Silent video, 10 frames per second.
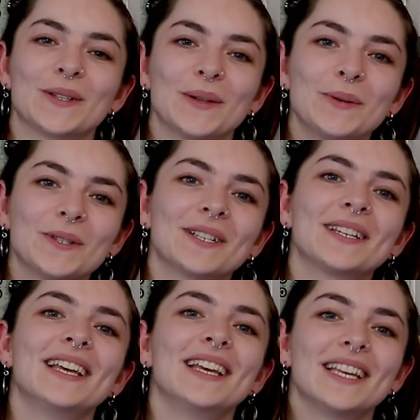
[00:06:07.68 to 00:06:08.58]

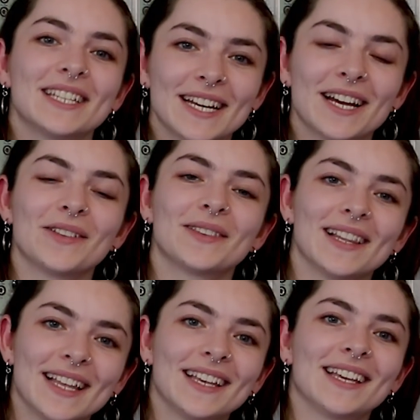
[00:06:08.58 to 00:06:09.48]
solution, check out the
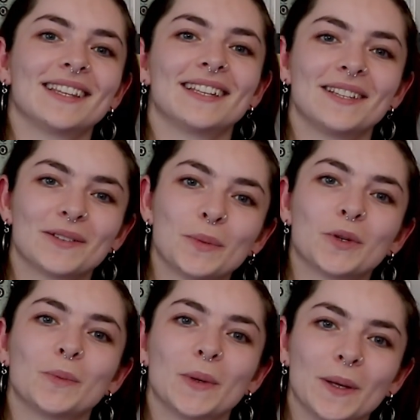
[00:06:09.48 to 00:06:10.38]
link in the
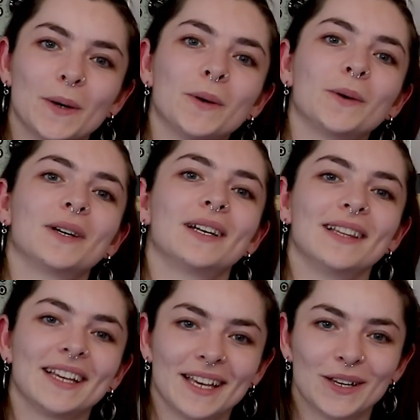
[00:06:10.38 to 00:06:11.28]
description below,
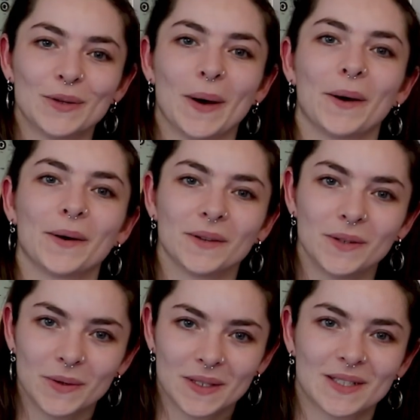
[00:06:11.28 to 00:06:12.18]
linking to our
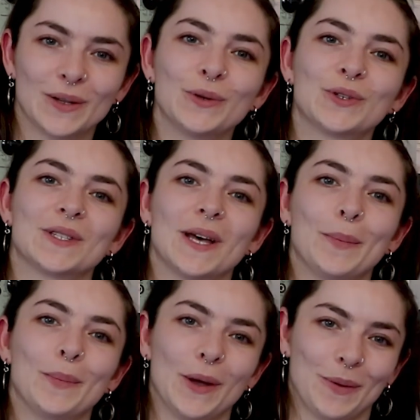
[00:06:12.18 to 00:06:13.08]
newest Solutions
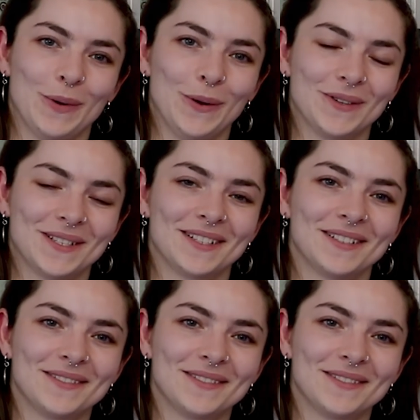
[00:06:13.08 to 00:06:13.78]
Hub blog post.